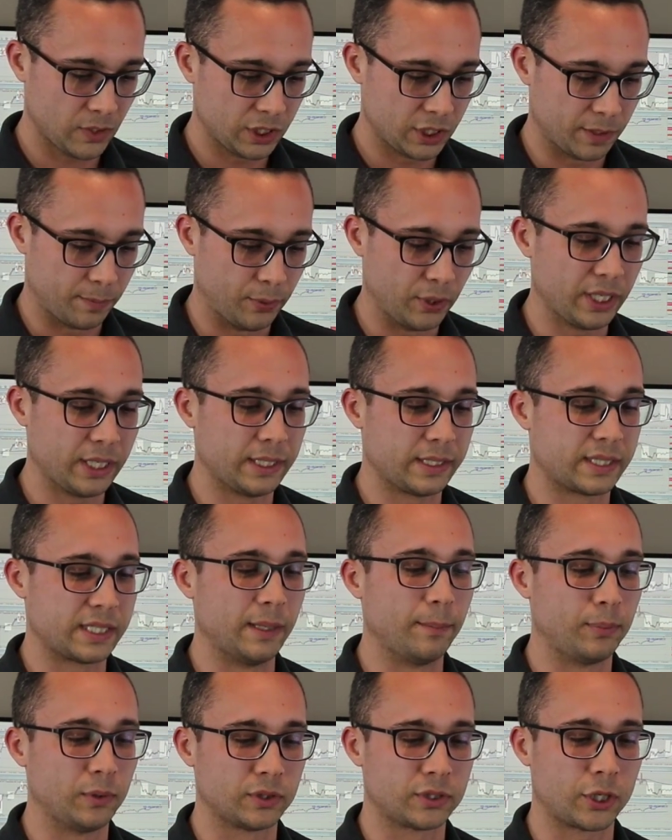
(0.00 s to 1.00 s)
to put it in
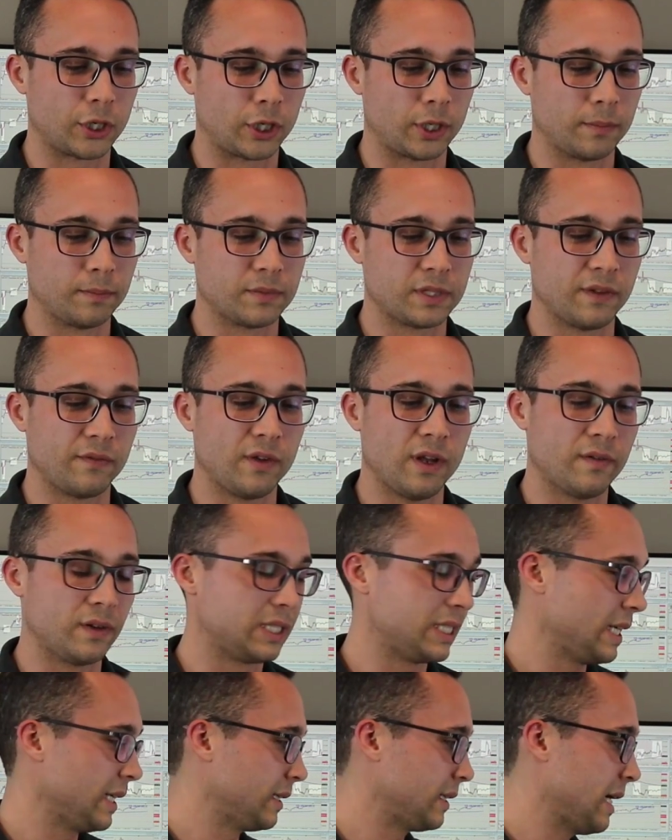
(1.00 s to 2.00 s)
simple terms, if you have a
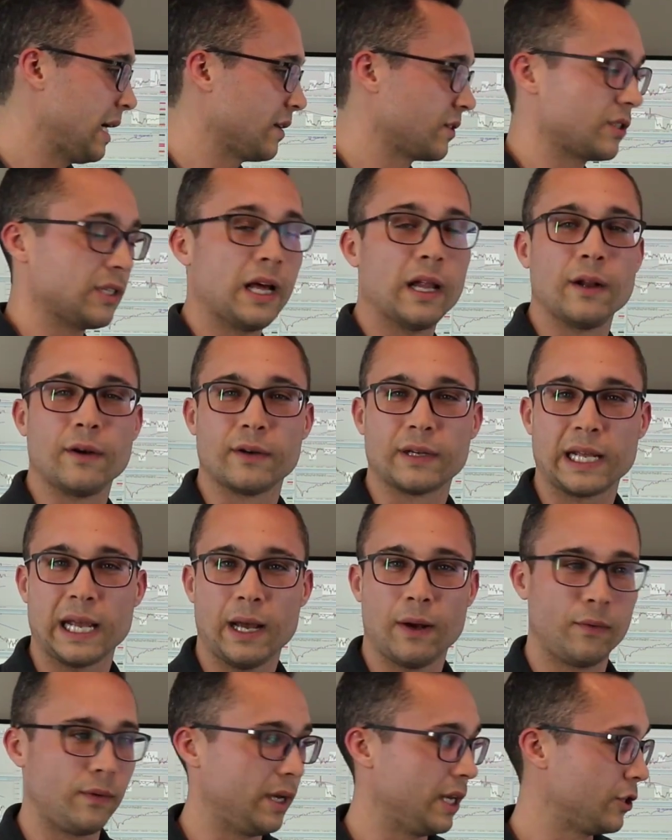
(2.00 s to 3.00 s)
$10,000
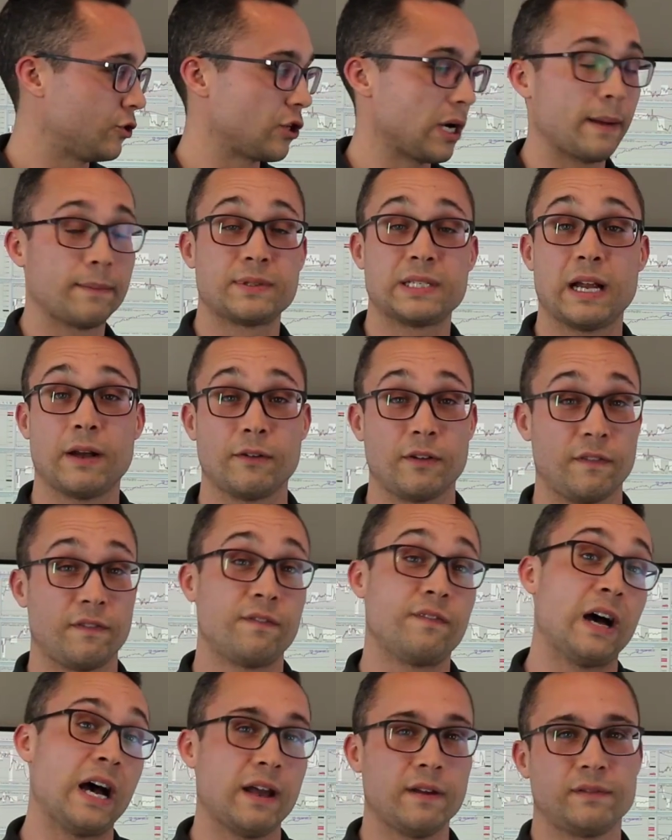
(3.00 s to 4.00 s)
account and it drops down to
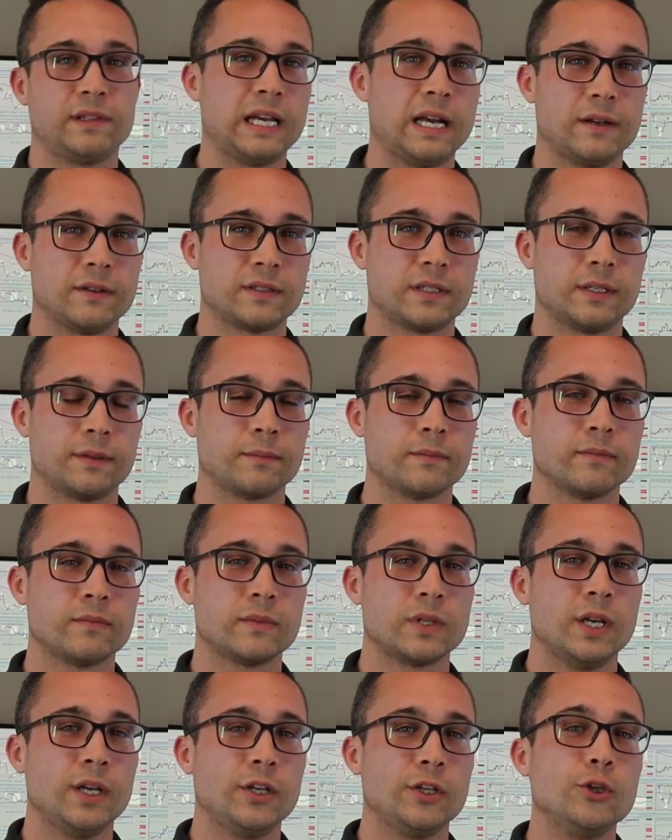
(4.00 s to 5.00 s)
5,000,
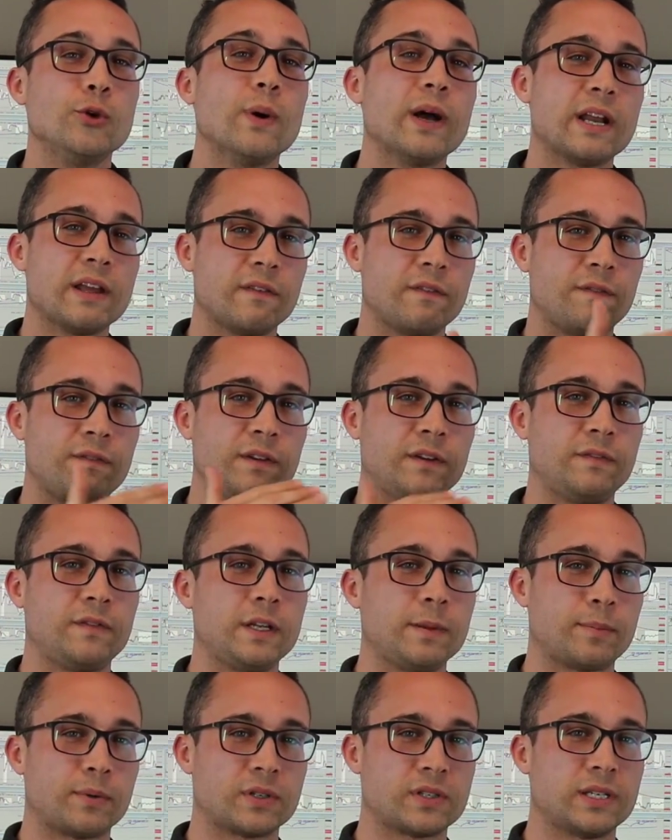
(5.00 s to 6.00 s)
you had a
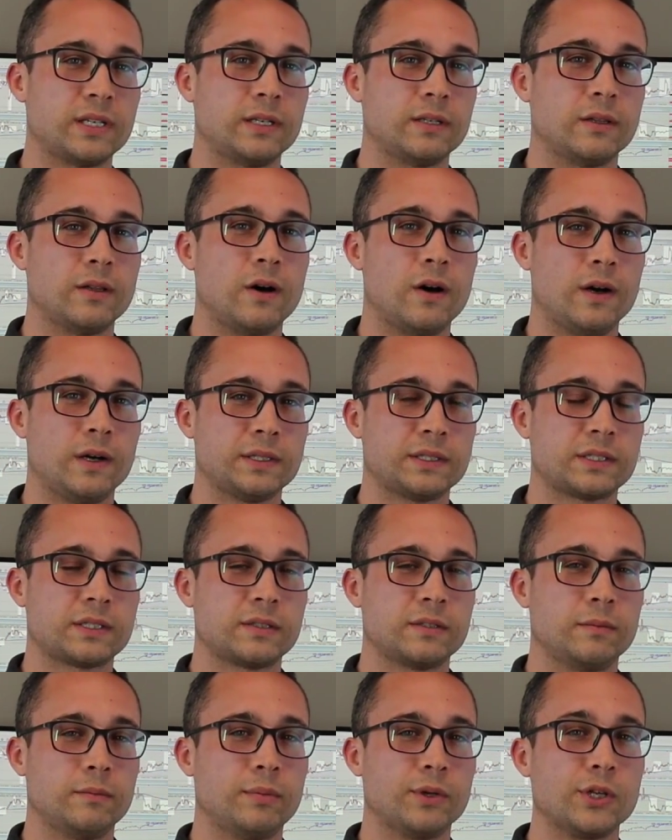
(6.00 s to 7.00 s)
50%
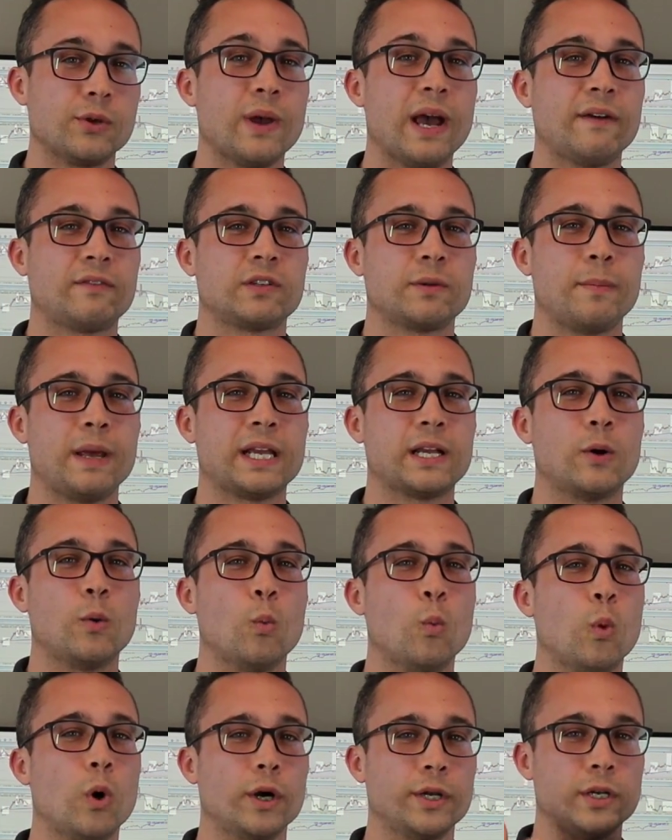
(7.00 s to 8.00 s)
loss, but you have to make a
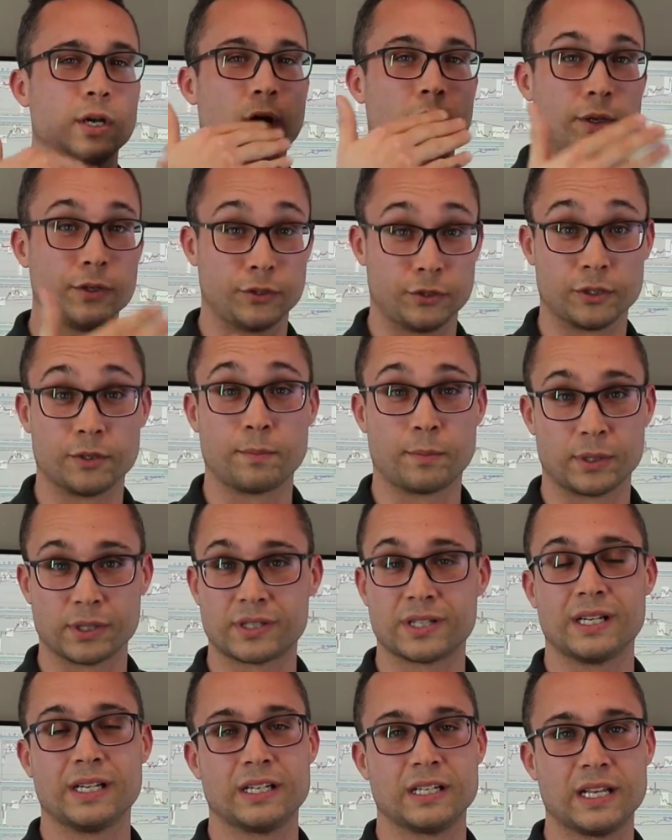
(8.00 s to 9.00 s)

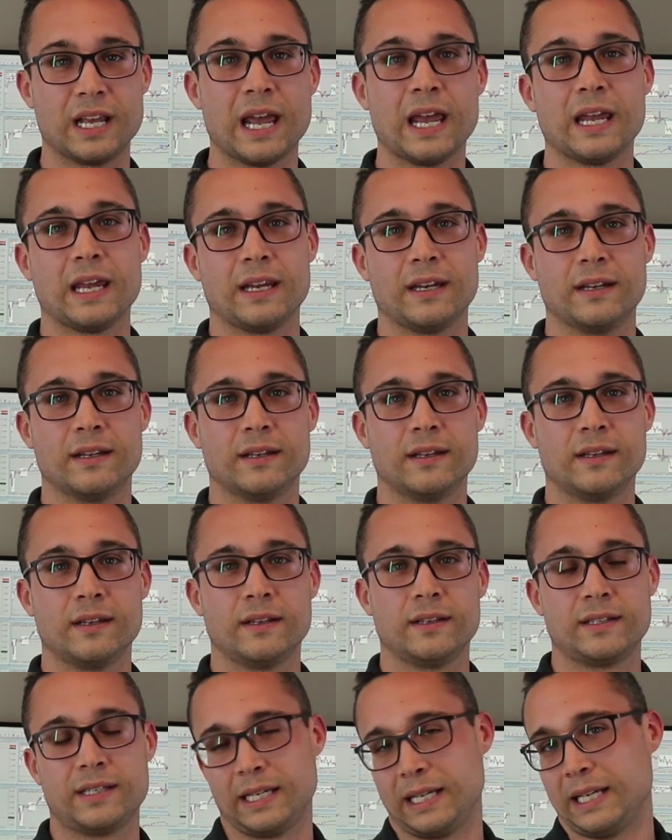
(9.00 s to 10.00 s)
100% gain
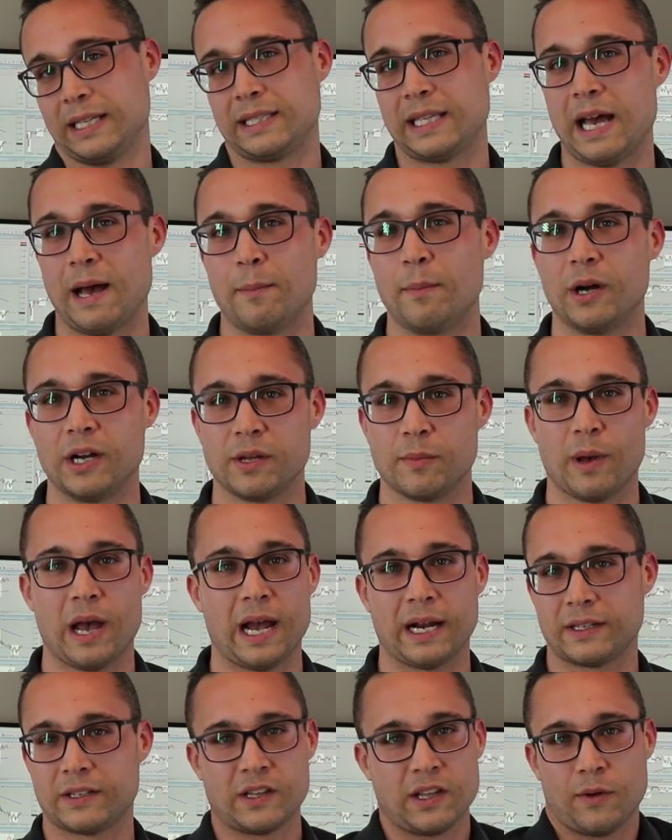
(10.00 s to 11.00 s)
to get that money
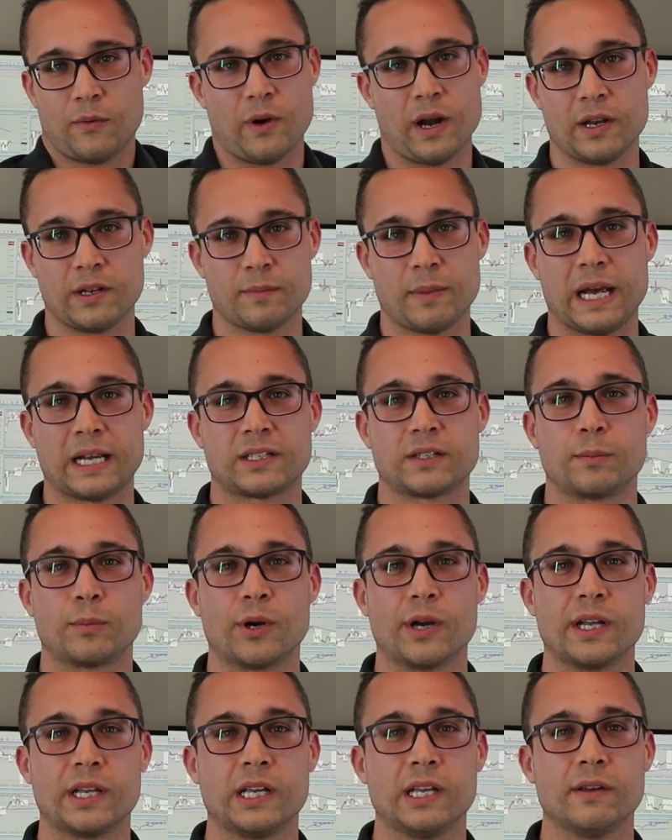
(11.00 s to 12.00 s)
back, to get right back to
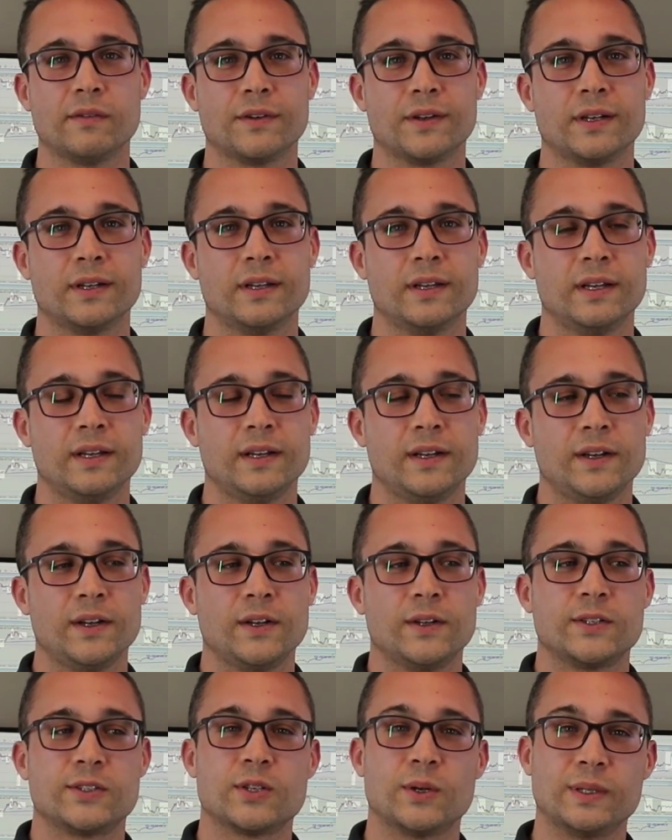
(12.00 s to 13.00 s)
break even.
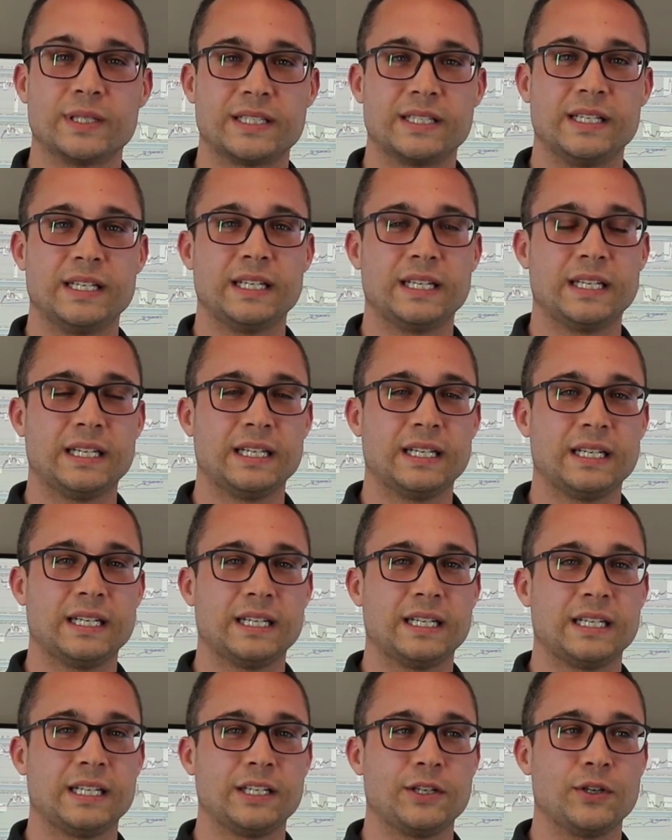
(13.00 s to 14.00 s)
So
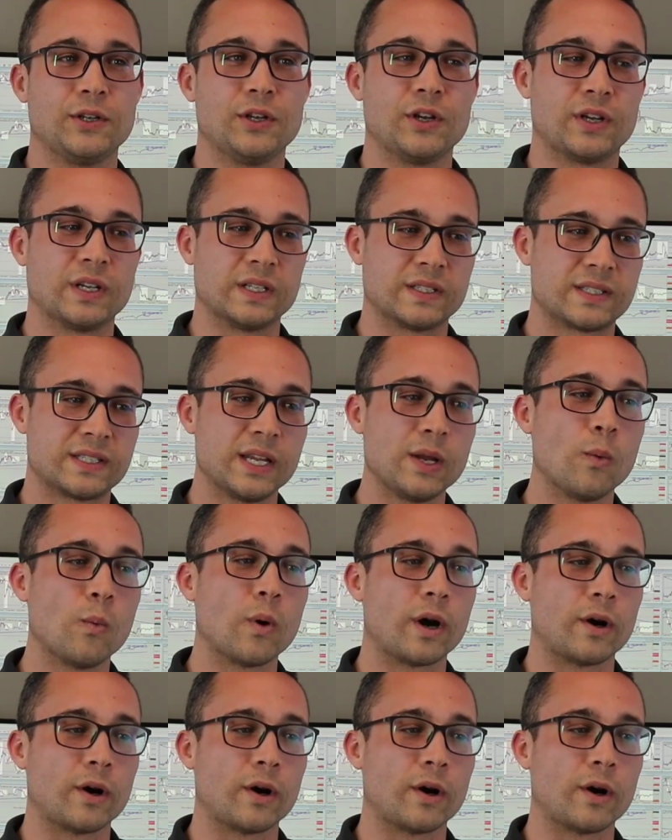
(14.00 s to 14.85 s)
you can see